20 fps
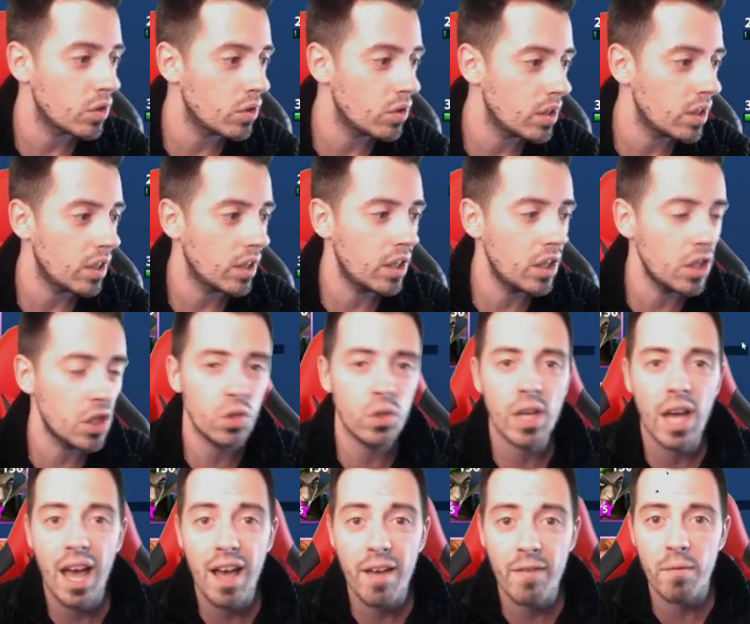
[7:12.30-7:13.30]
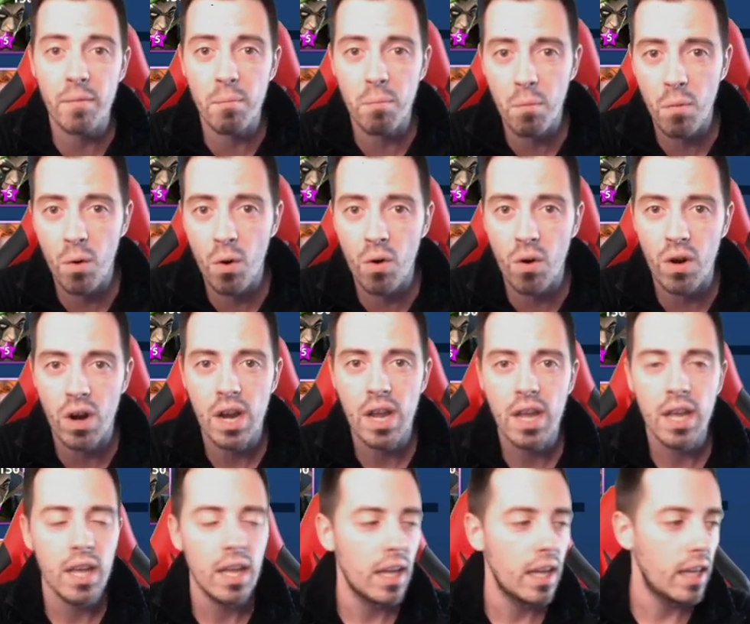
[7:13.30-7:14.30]
he should have more
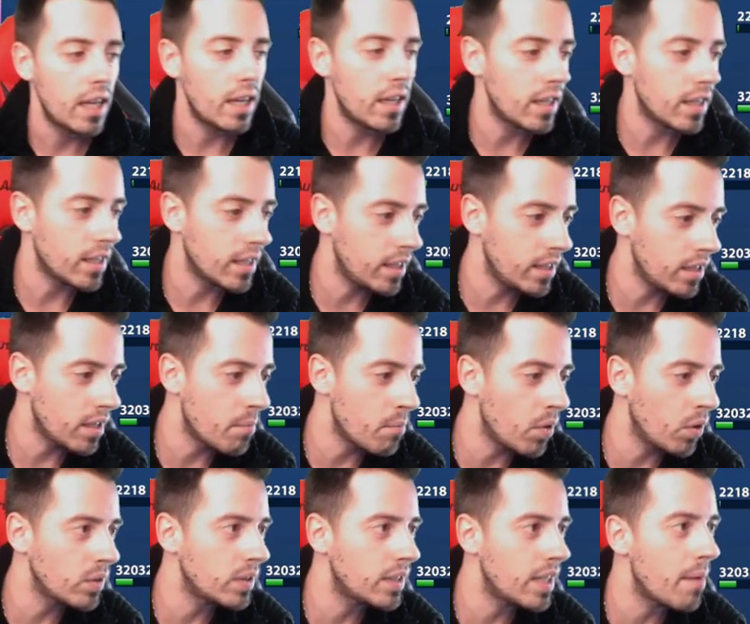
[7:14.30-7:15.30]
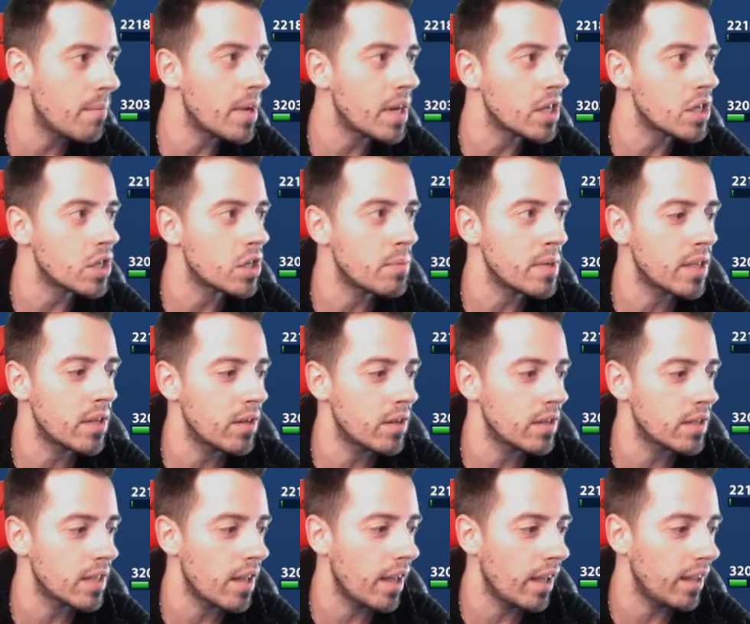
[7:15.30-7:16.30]
uh, here, more damage,
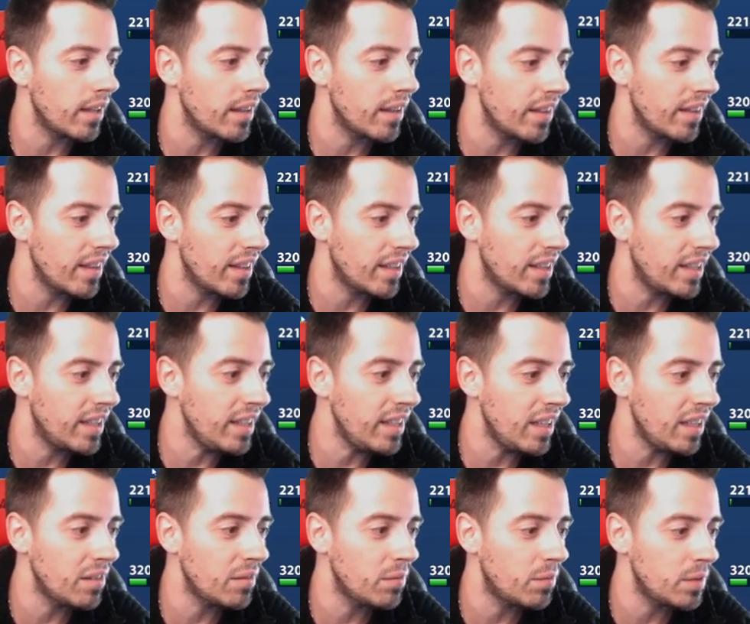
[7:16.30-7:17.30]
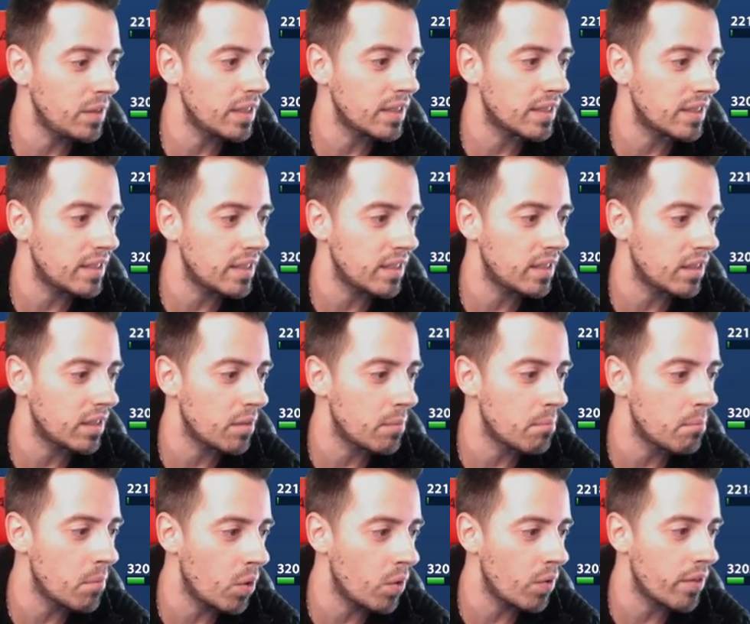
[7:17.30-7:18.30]
because uh, he inflicted
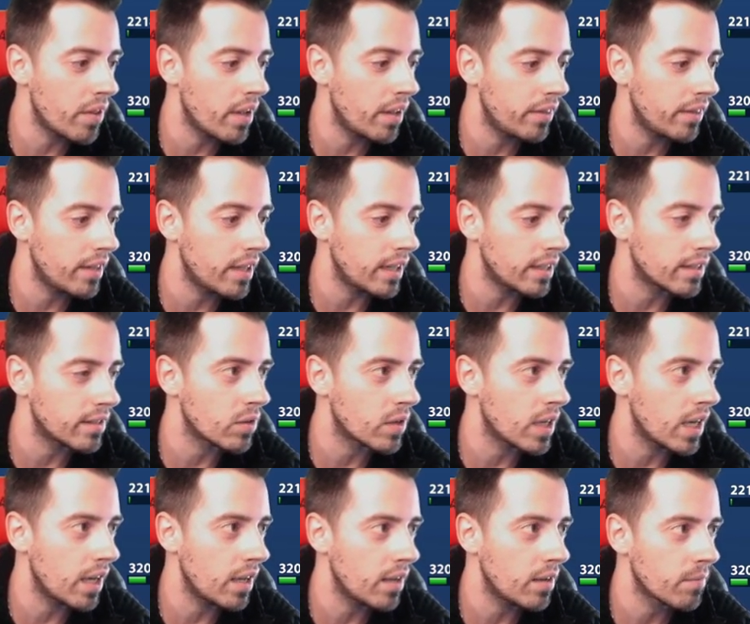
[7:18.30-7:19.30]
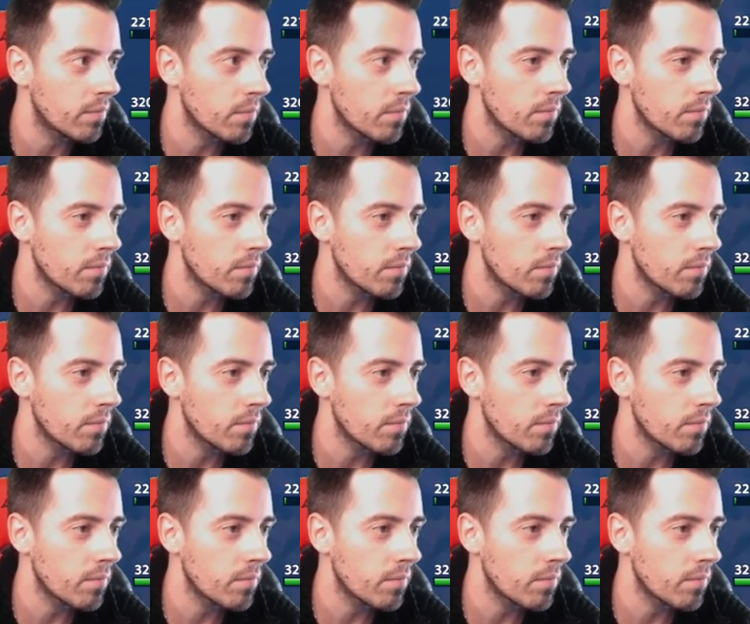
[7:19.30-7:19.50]
more than that, okay?